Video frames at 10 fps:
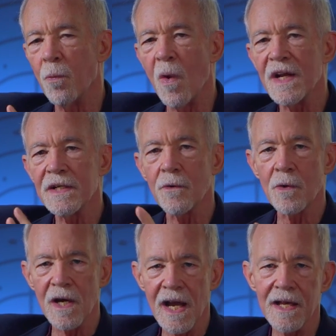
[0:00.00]
one
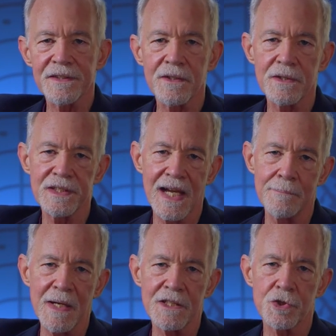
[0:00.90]
or other
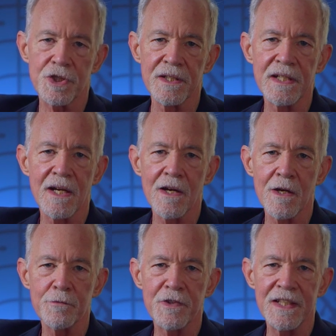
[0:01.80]
dimension
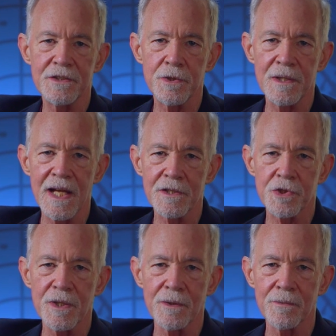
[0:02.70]
of
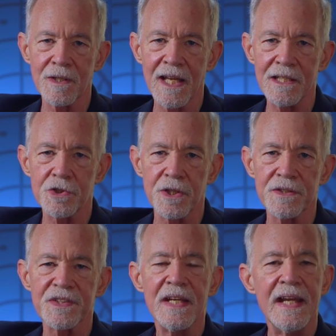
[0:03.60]
international
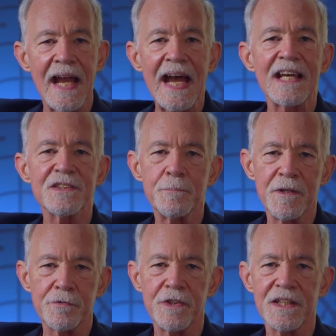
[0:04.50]
relations as
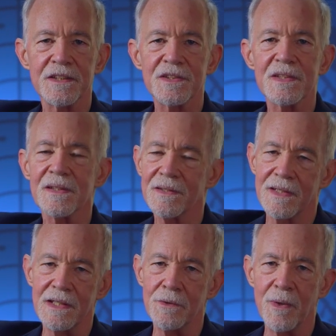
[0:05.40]
befits
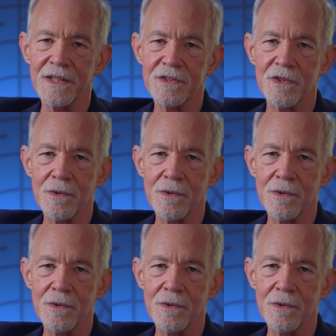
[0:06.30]
the U N's